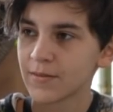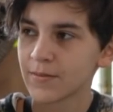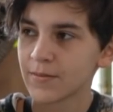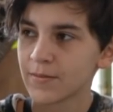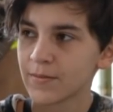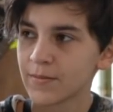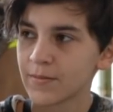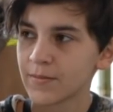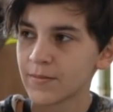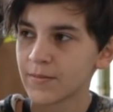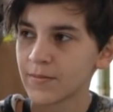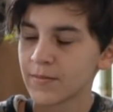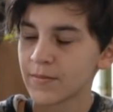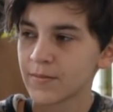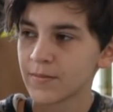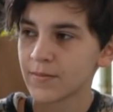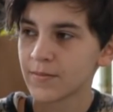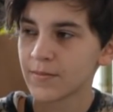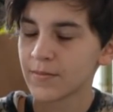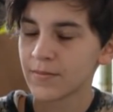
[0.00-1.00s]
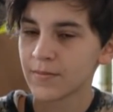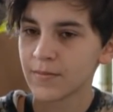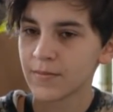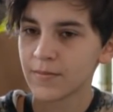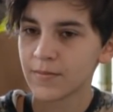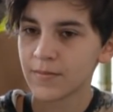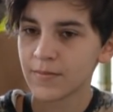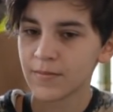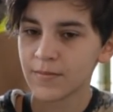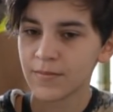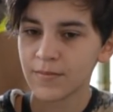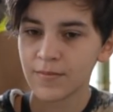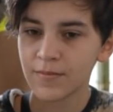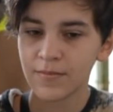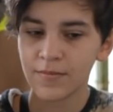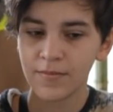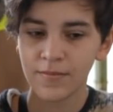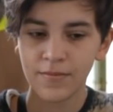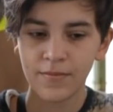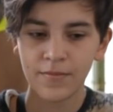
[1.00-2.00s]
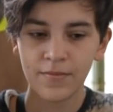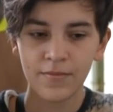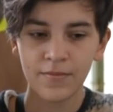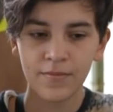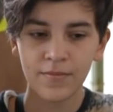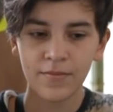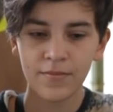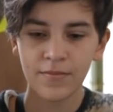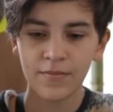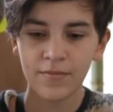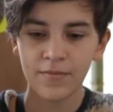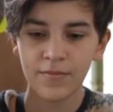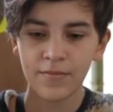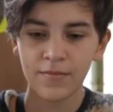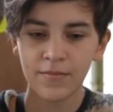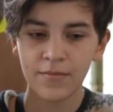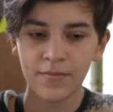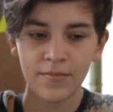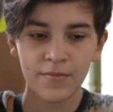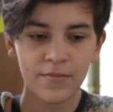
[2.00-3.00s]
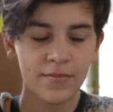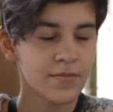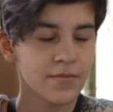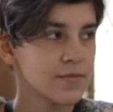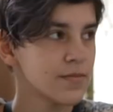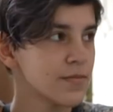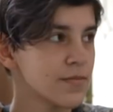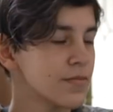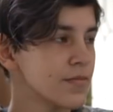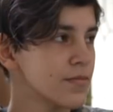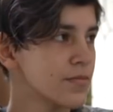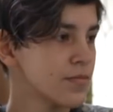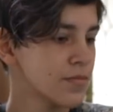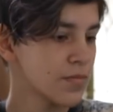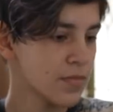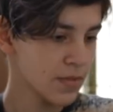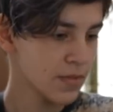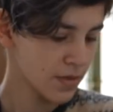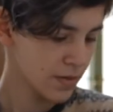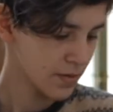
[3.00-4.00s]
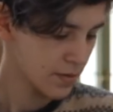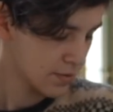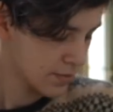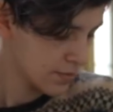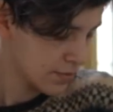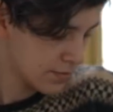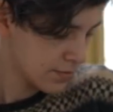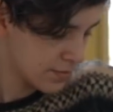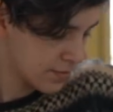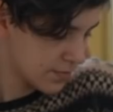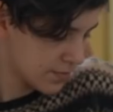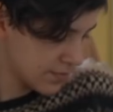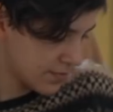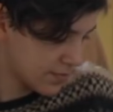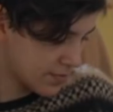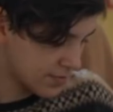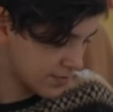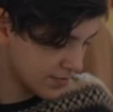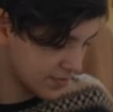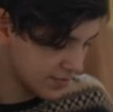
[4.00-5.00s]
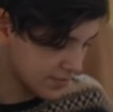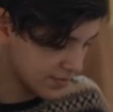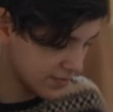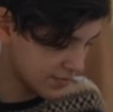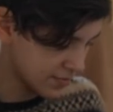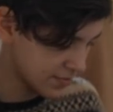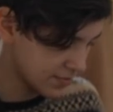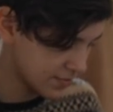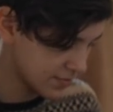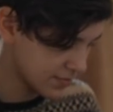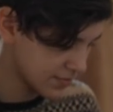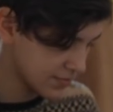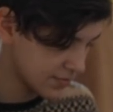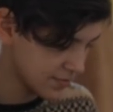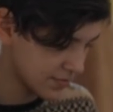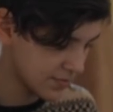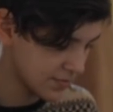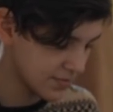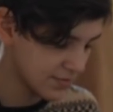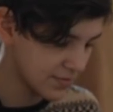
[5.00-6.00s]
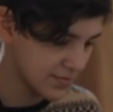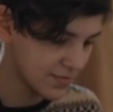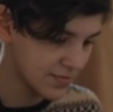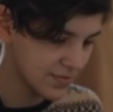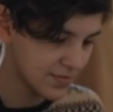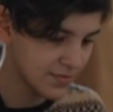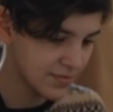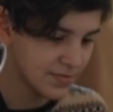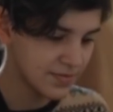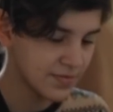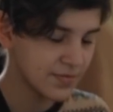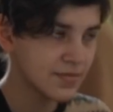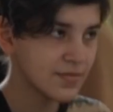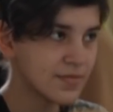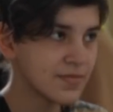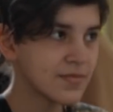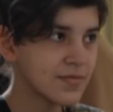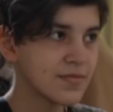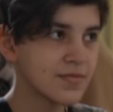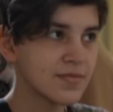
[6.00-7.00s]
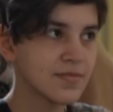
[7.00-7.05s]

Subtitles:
(silent)